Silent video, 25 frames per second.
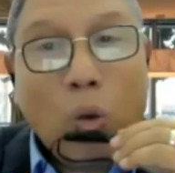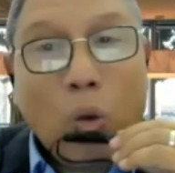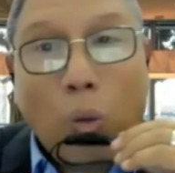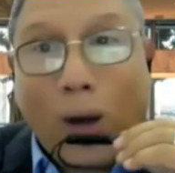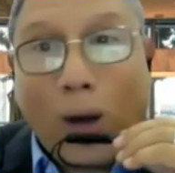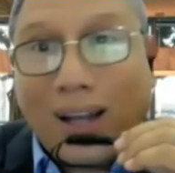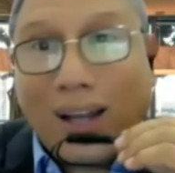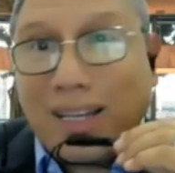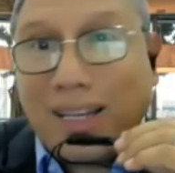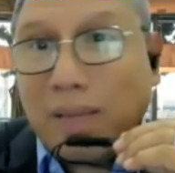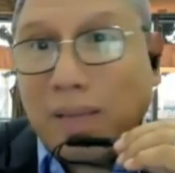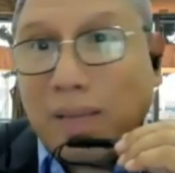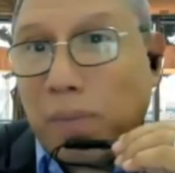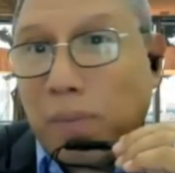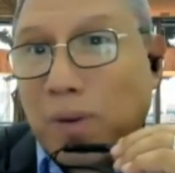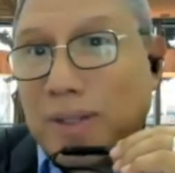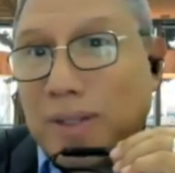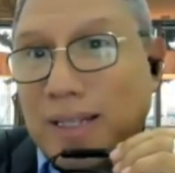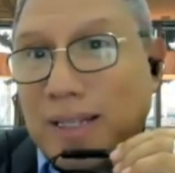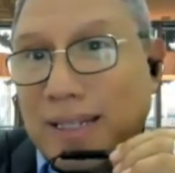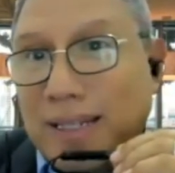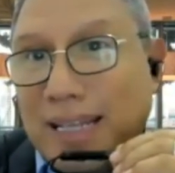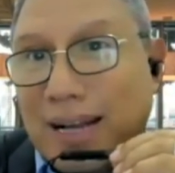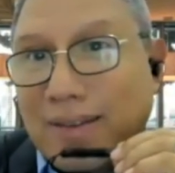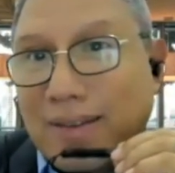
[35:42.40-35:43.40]
One
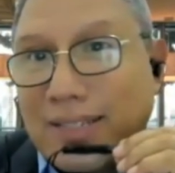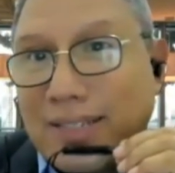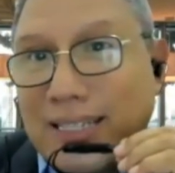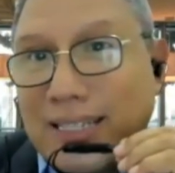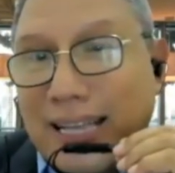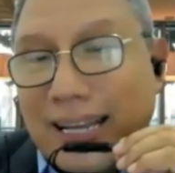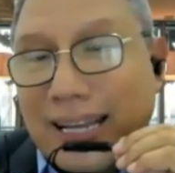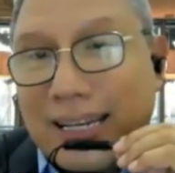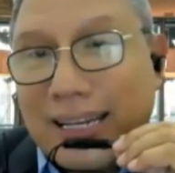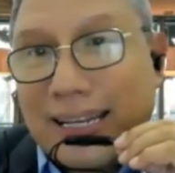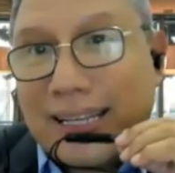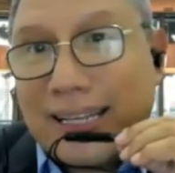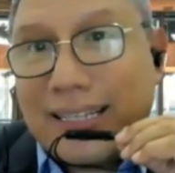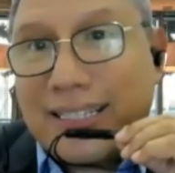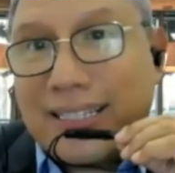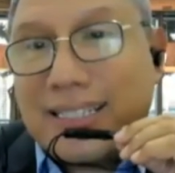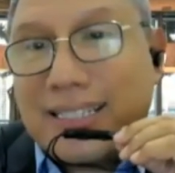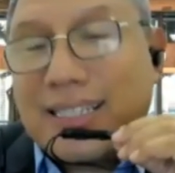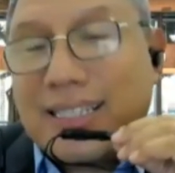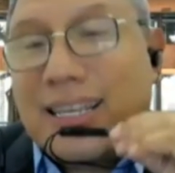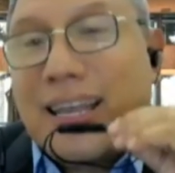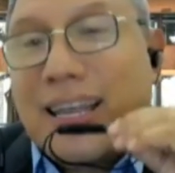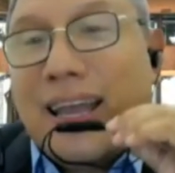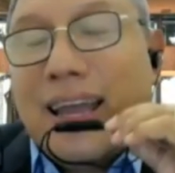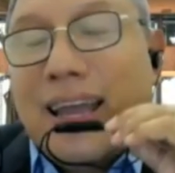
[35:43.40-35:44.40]
important downside
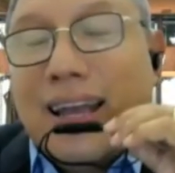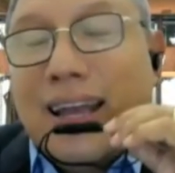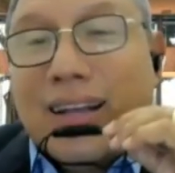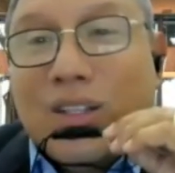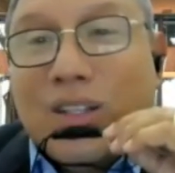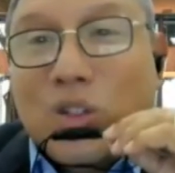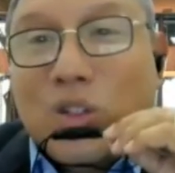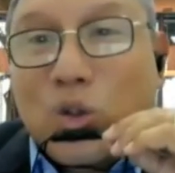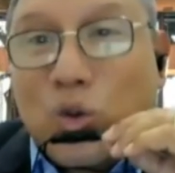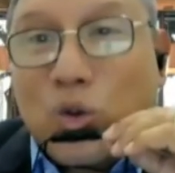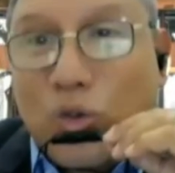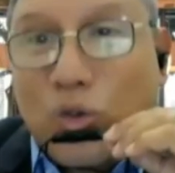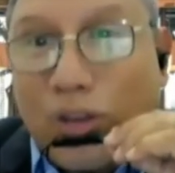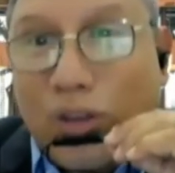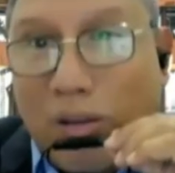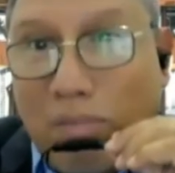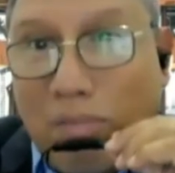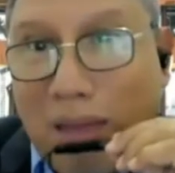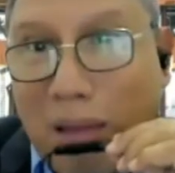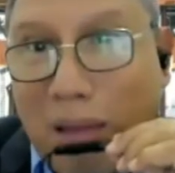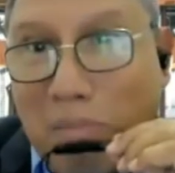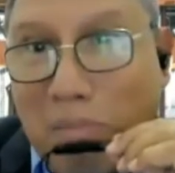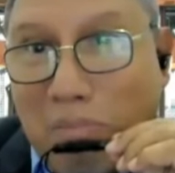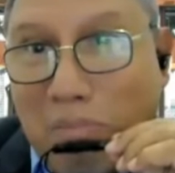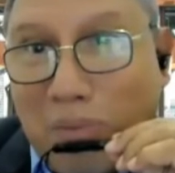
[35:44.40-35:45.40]
is to
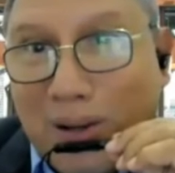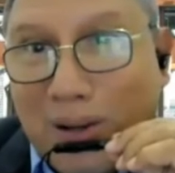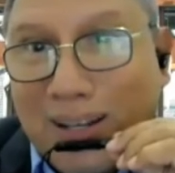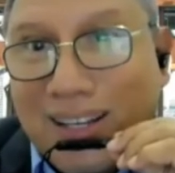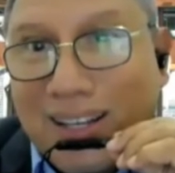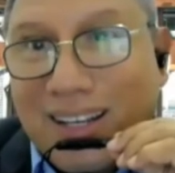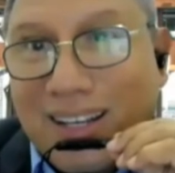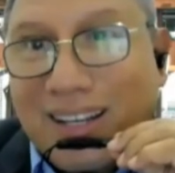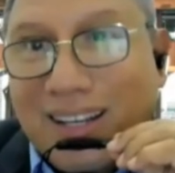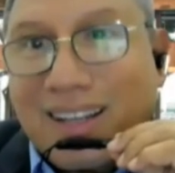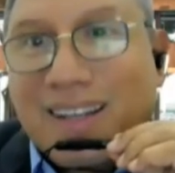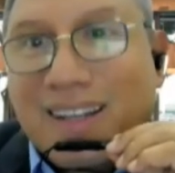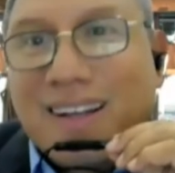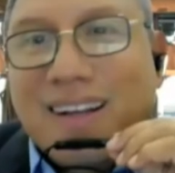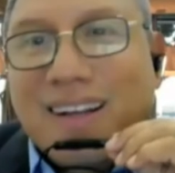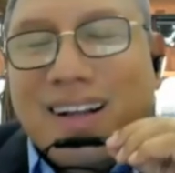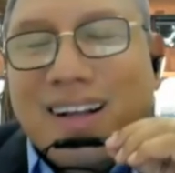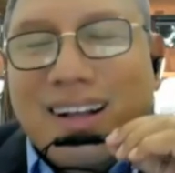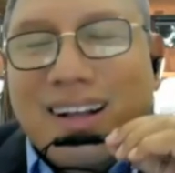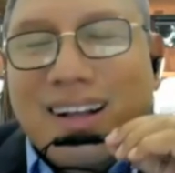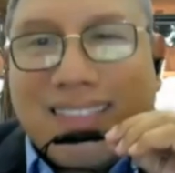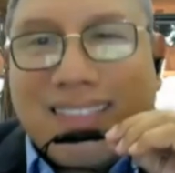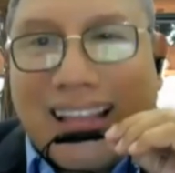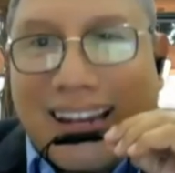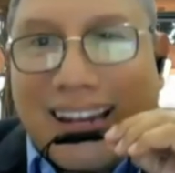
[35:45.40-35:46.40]
remember
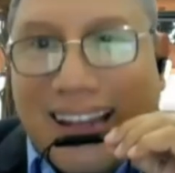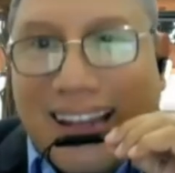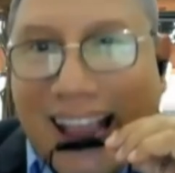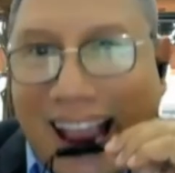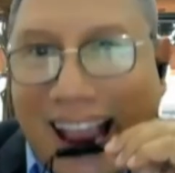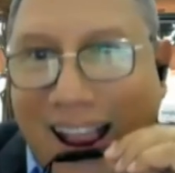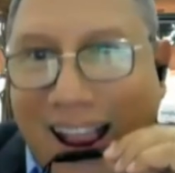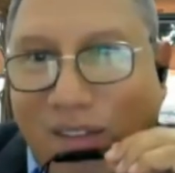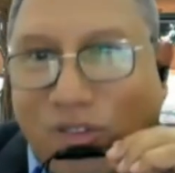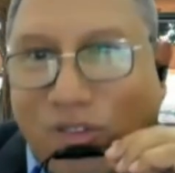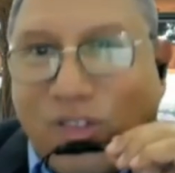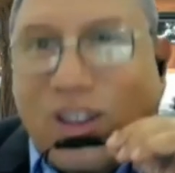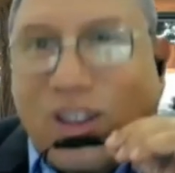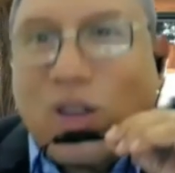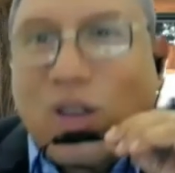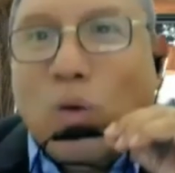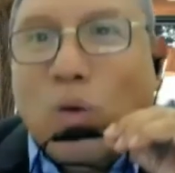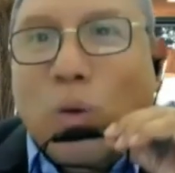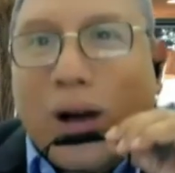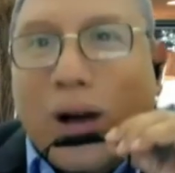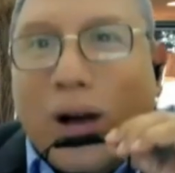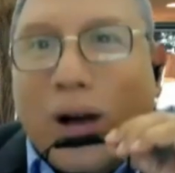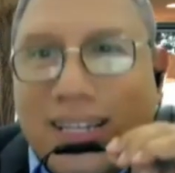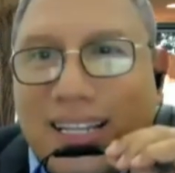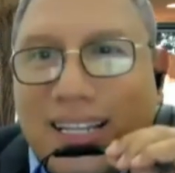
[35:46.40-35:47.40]
that
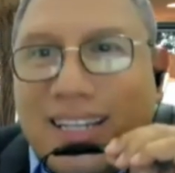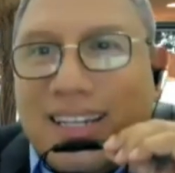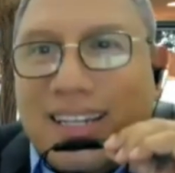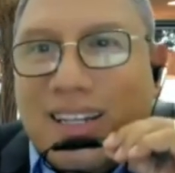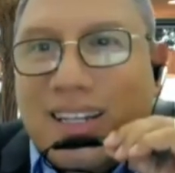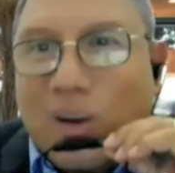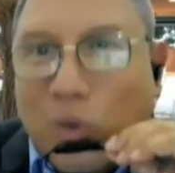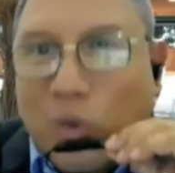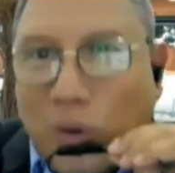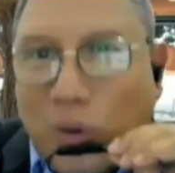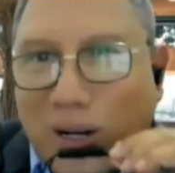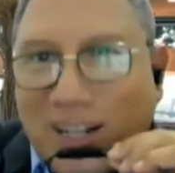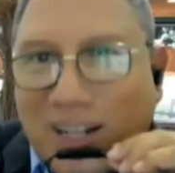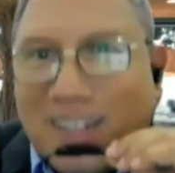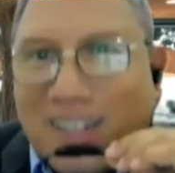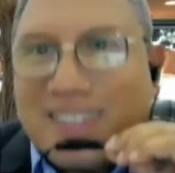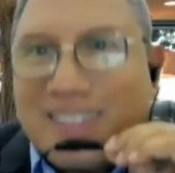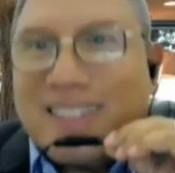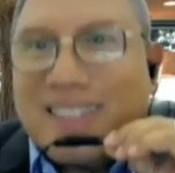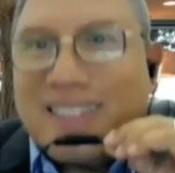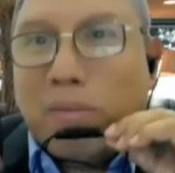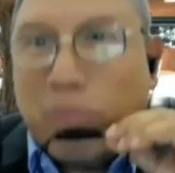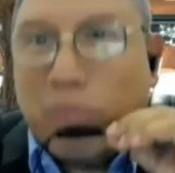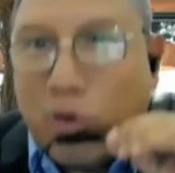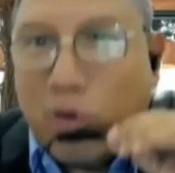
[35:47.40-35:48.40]
everyone in the
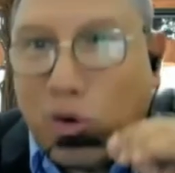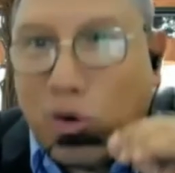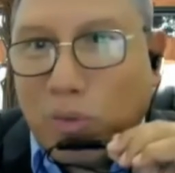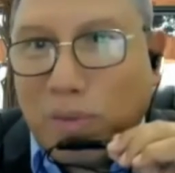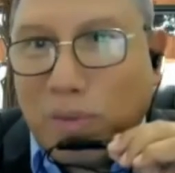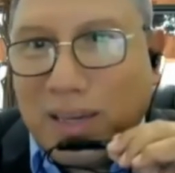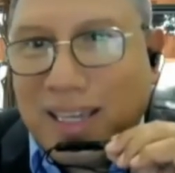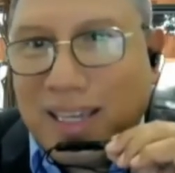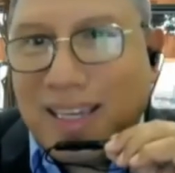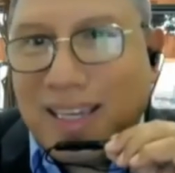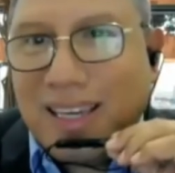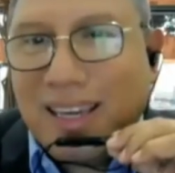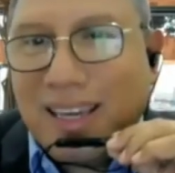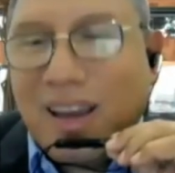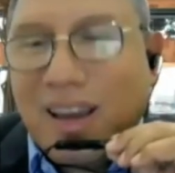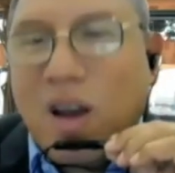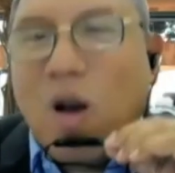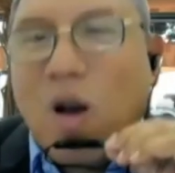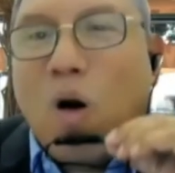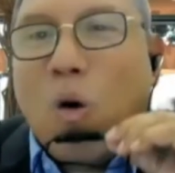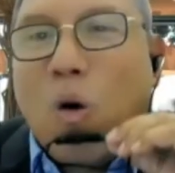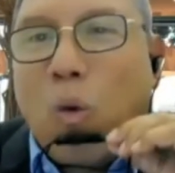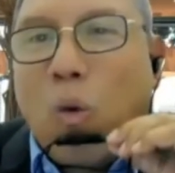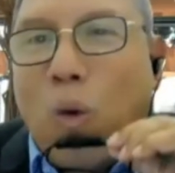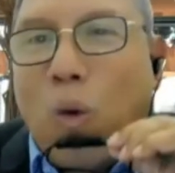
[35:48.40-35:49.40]
world, the bumi,
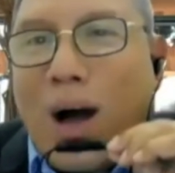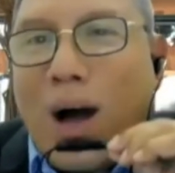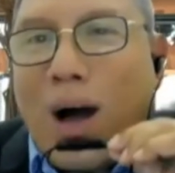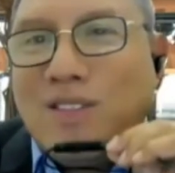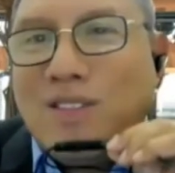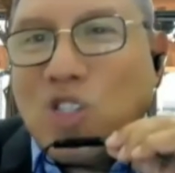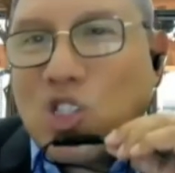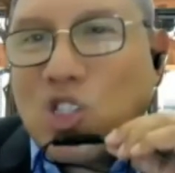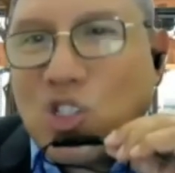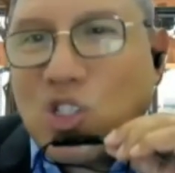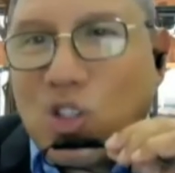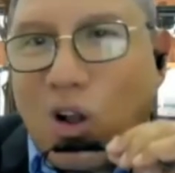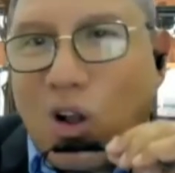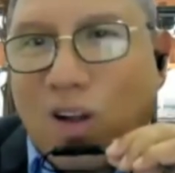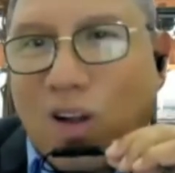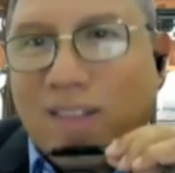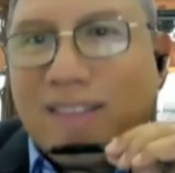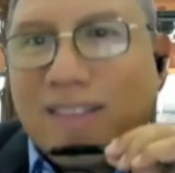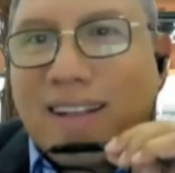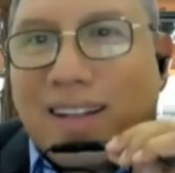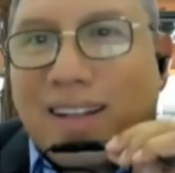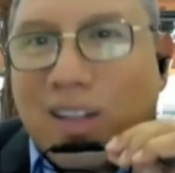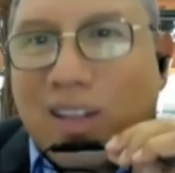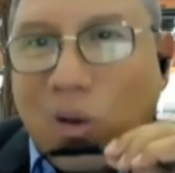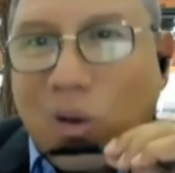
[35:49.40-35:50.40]
once
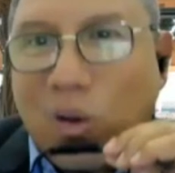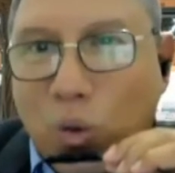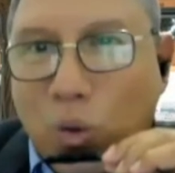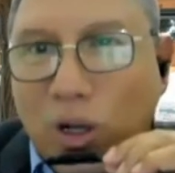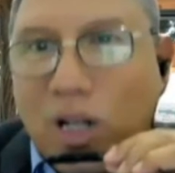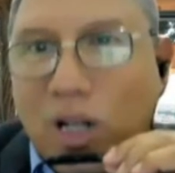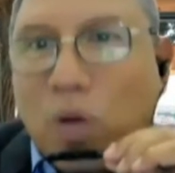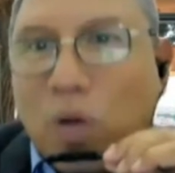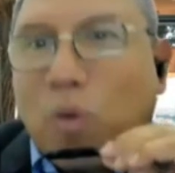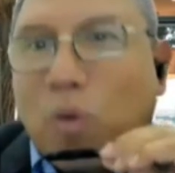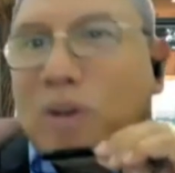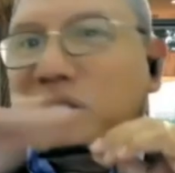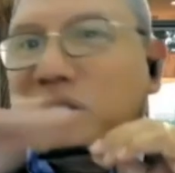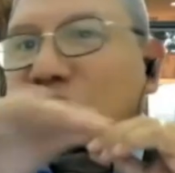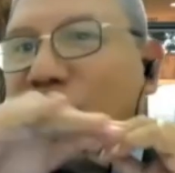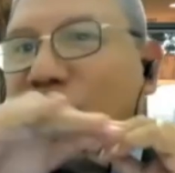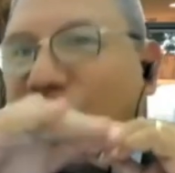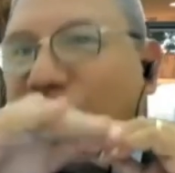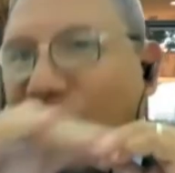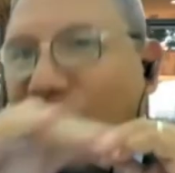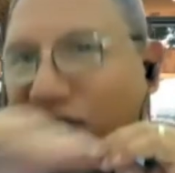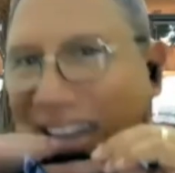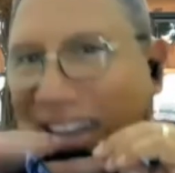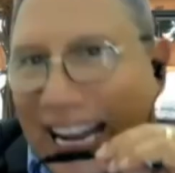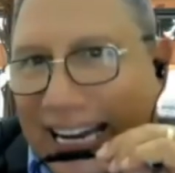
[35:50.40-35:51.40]
thought that the world was
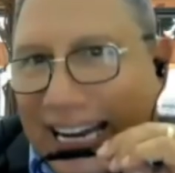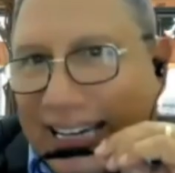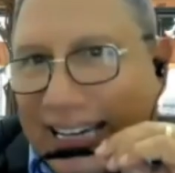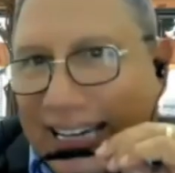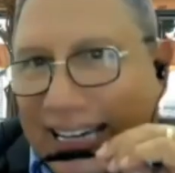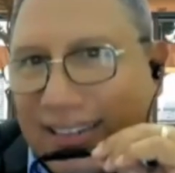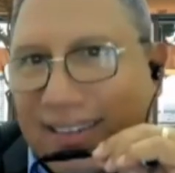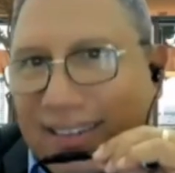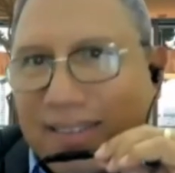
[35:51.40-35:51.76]
flat.